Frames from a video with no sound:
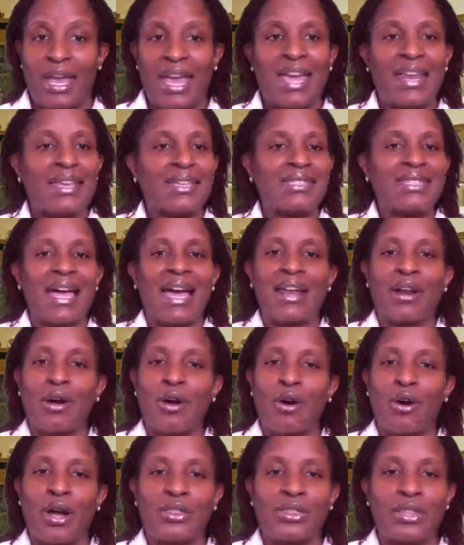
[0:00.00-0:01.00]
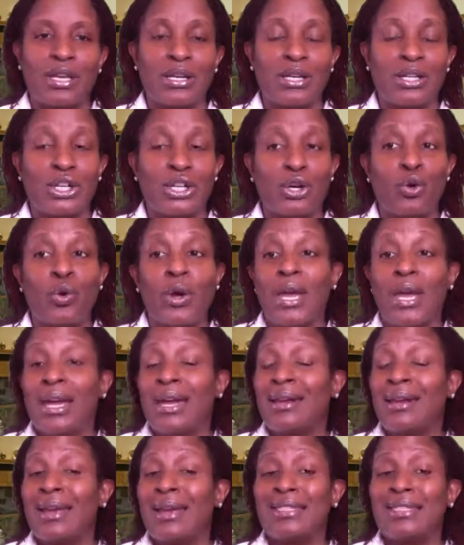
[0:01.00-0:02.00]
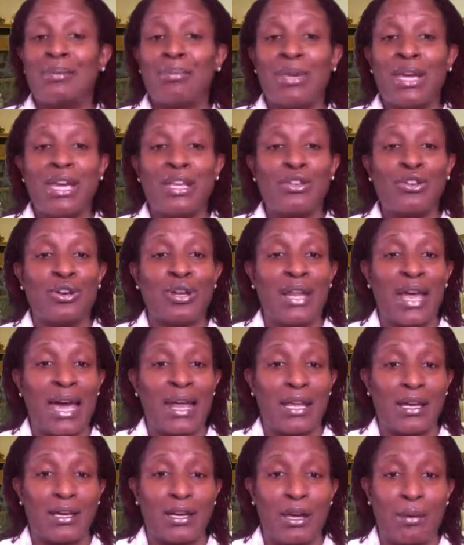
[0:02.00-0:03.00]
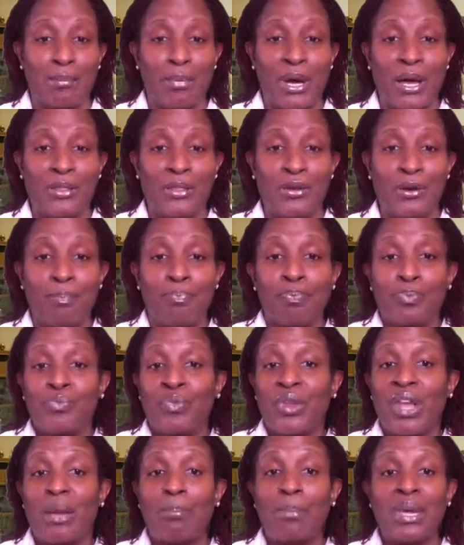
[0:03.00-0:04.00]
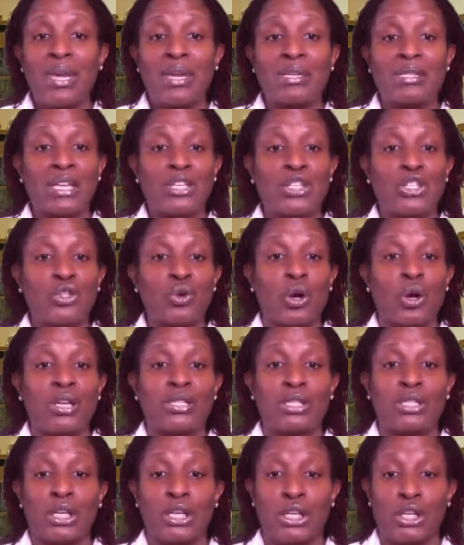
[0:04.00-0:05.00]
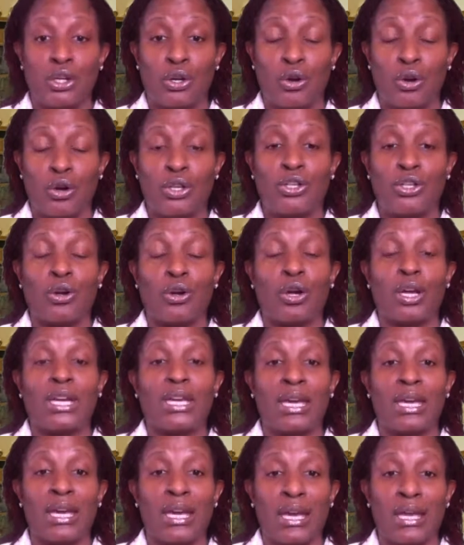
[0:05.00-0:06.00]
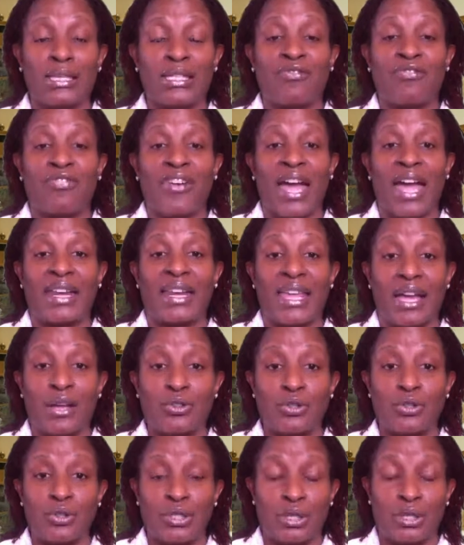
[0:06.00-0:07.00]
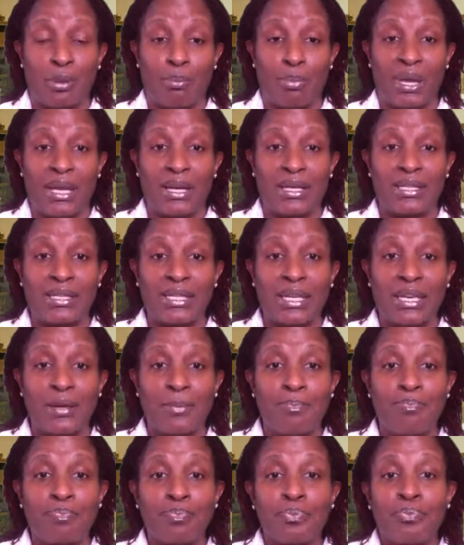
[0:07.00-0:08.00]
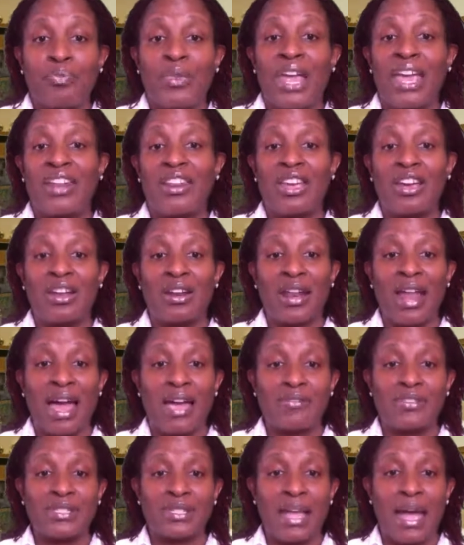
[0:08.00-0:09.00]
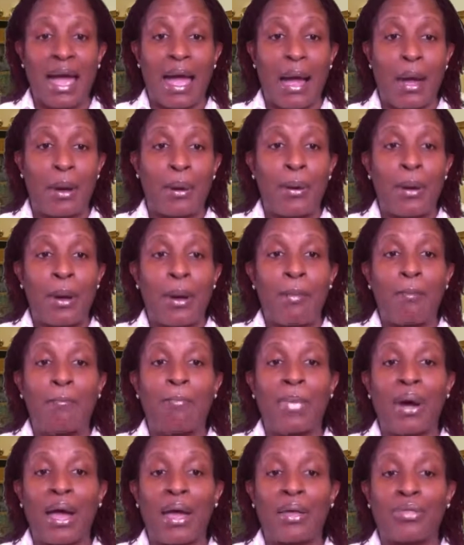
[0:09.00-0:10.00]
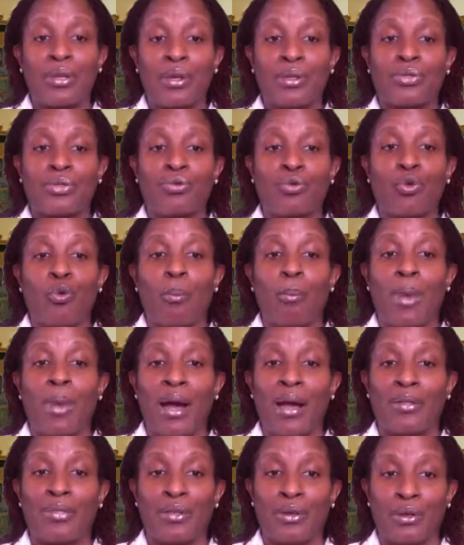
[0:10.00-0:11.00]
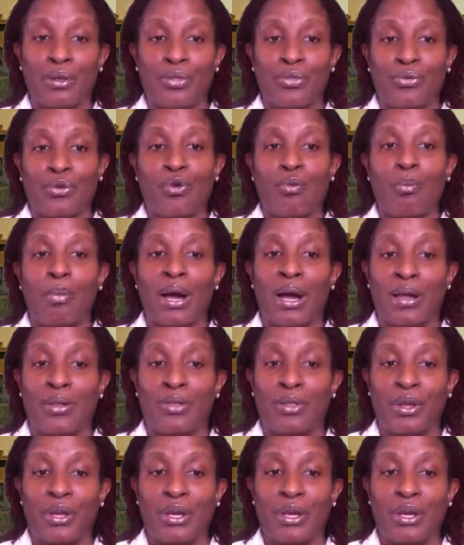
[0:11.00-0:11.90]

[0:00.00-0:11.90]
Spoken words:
And it's not a hard thing to do. It doesn't mean you're not a good mother. It means that you are securing your kids' financial stability and their lifestyle month through month through month.